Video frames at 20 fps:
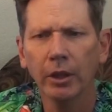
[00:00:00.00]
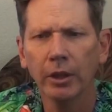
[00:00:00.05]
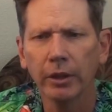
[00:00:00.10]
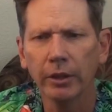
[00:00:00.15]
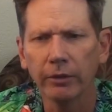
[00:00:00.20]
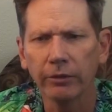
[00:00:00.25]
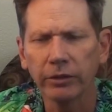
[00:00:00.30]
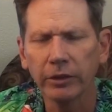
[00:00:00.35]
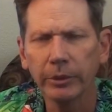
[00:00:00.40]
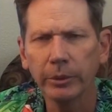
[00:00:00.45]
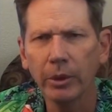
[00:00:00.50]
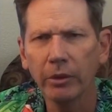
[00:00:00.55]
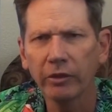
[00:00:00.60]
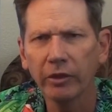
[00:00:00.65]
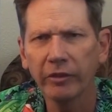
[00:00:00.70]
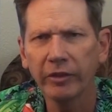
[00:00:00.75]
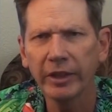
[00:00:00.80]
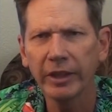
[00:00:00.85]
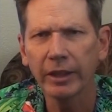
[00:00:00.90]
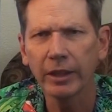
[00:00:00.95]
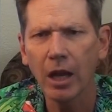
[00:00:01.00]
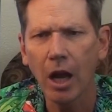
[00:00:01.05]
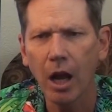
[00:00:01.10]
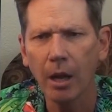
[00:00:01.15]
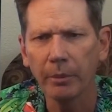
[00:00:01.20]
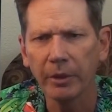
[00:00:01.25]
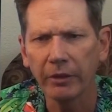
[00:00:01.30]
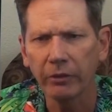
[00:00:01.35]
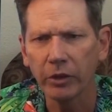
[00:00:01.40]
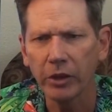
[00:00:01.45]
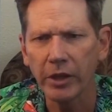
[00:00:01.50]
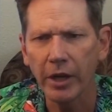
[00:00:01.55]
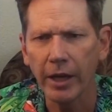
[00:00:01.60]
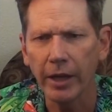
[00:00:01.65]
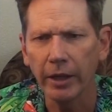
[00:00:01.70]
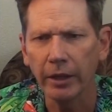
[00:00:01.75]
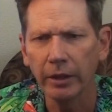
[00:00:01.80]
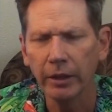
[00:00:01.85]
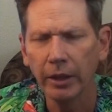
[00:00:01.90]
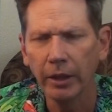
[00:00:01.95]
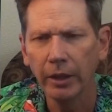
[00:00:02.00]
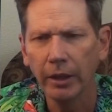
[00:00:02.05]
that flew over Vietnam every day.